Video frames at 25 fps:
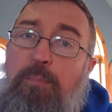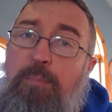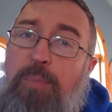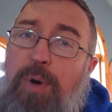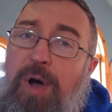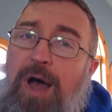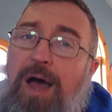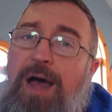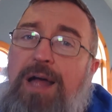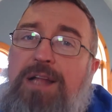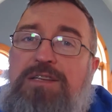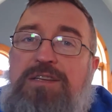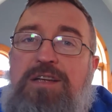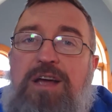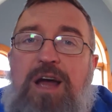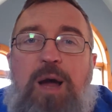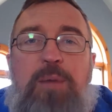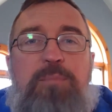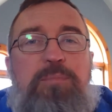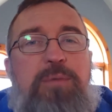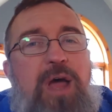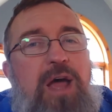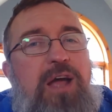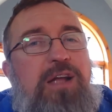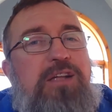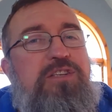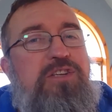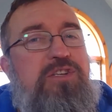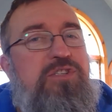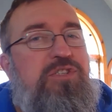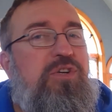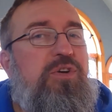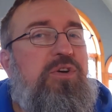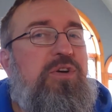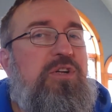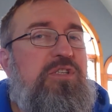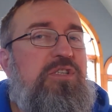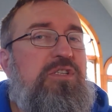But I'm not
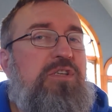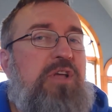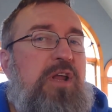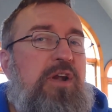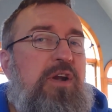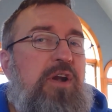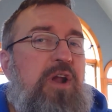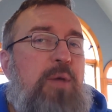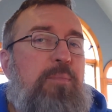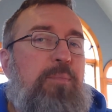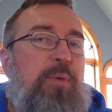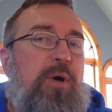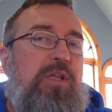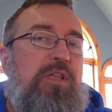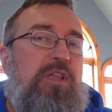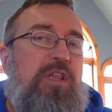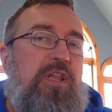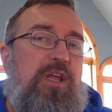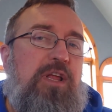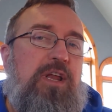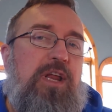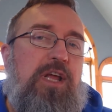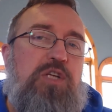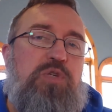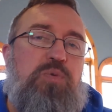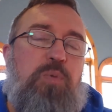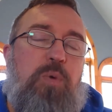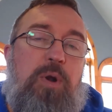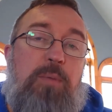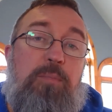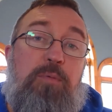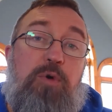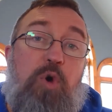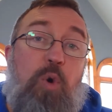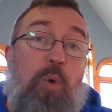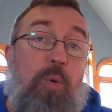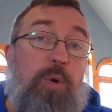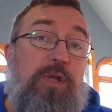just going to set it up on Linux. What
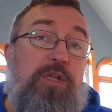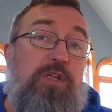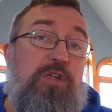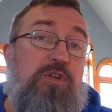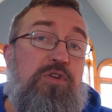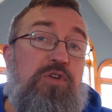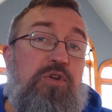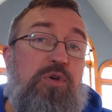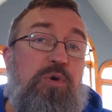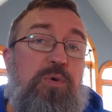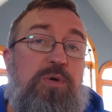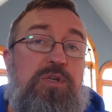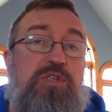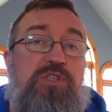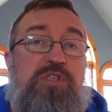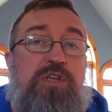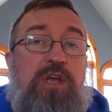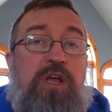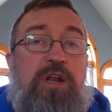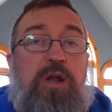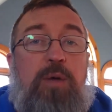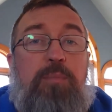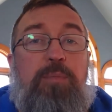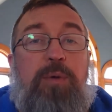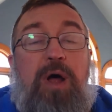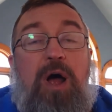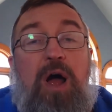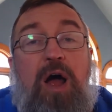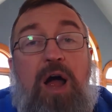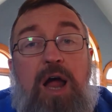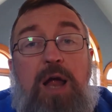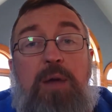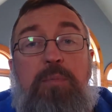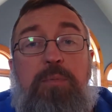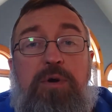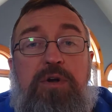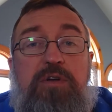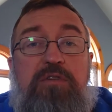I'm going to do is set up a
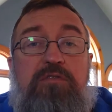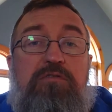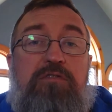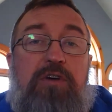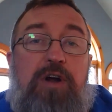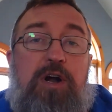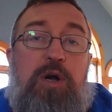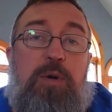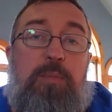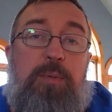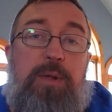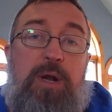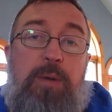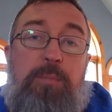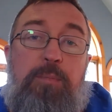hybrid environment.